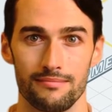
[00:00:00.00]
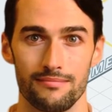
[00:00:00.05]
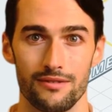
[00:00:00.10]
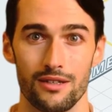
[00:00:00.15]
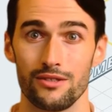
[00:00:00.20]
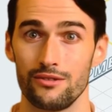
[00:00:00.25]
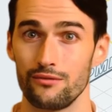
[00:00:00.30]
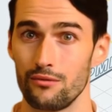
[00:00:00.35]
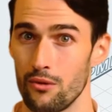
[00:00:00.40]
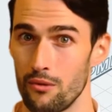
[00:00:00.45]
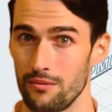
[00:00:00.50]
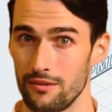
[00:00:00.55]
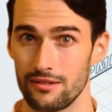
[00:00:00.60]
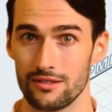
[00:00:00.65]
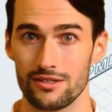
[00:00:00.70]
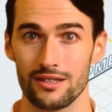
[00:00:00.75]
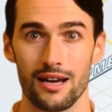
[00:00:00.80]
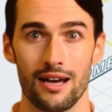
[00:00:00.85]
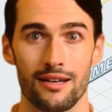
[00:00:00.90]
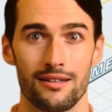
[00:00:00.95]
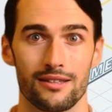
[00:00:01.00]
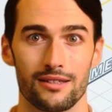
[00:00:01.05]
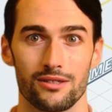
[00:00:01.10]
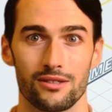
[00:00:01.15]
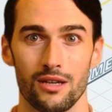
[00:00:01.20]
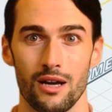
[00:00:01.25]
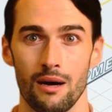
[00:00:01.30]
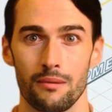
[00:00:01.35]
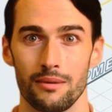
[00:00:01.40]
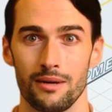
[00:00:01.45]
This form of attack is
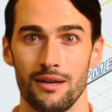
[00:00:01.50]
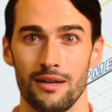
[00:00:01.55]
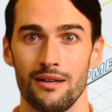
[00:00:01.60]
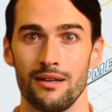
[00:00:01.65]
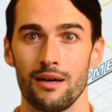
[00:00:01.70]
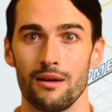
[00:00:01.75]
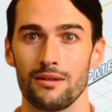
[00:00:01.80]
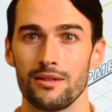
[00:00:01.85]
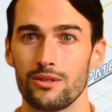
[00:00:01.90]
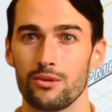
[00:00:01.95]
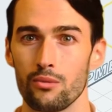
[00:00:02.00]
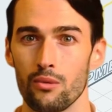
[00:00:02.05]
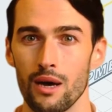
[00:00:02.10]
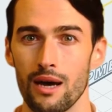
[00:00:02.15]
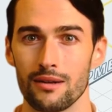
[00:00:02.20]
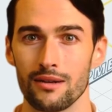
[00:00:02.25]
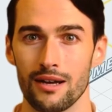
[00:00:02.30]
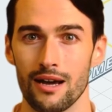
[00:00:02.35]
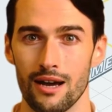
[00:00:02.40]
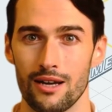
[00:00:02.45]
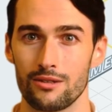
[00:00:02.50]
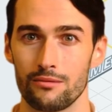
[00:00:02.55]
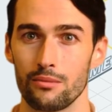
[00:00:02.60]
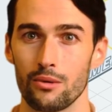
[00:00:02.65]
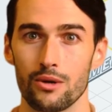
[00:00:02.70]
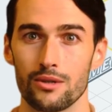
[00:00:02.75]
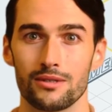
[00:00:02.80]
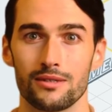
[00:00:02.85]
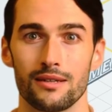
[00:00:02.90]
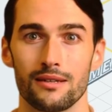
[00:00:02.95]
commonly known as web cache
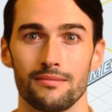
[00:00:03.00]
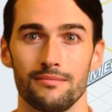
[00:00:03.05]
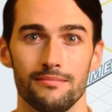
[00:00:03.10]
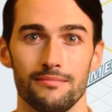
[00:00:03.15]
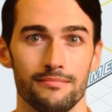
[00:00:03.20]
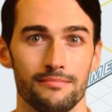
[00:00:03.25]
poisoning.